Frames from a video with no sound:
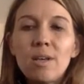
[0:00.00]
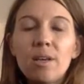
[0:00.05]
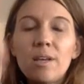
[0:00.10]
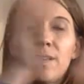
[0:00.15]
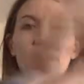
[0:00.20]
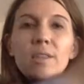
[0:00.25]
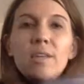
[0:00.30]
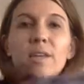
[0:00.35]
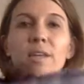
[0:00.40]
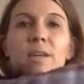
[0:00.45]

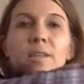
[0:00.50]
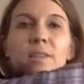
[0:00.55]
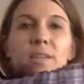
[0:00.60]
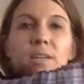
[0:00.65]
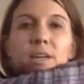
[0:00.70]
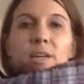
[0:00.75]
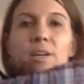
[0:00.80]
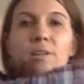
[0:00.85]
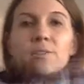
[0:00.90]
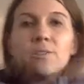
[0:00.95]
And then the
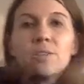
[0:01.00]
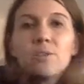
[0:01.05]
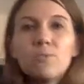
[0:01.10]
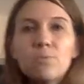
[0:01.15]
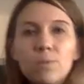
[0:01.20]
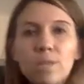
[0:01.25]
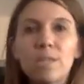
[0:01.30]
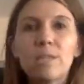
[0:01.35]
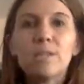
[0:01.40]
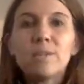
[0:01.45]
Celtic
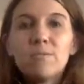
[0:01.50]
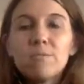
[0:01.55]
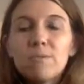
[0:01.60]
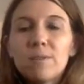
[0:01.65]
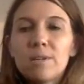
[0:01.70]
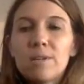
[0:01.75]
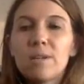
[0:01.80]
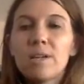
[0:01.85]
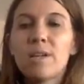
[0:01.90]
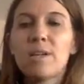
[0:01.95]
Weave
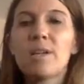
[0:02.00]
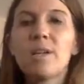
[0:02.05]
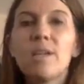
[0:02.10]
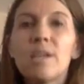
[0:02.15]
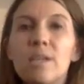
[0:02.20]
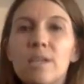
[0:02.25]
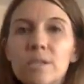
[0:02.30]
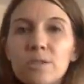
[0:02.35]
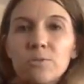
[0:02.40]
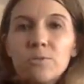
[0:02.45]

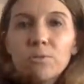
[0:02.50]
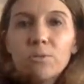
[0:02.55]
is